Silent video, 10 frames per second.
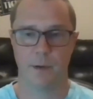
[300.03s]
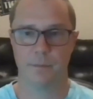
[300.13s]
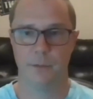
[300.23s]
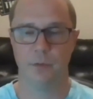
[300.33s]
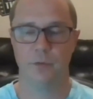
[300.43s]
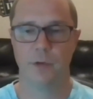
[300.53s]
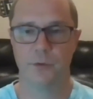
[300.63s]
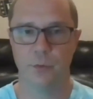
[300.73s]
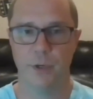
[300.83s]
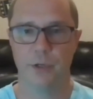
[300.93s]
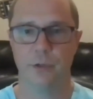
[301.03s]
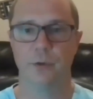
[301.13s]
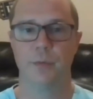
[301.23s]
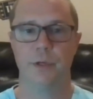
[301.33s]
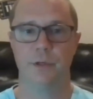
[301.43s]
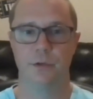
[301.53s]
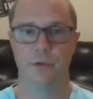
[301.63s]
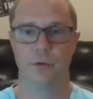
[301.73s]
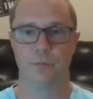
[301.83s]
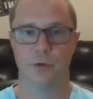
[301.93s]
You have to tweak it a little bit to
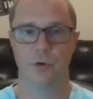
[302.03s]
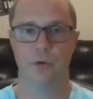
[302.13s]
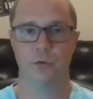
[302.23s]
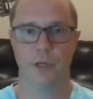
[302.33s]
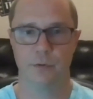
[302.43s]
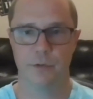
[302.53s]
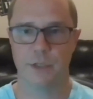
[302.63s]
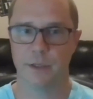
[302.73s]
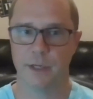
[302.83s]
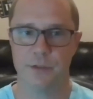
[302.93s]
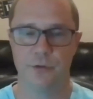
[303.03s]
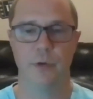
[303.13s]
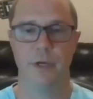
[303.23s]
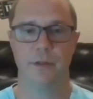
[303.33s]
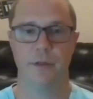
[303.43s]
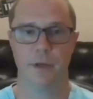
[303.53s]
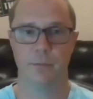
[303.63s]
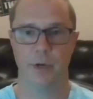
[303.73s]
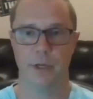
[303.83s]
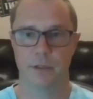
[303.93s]
your own language, like as you do anything. But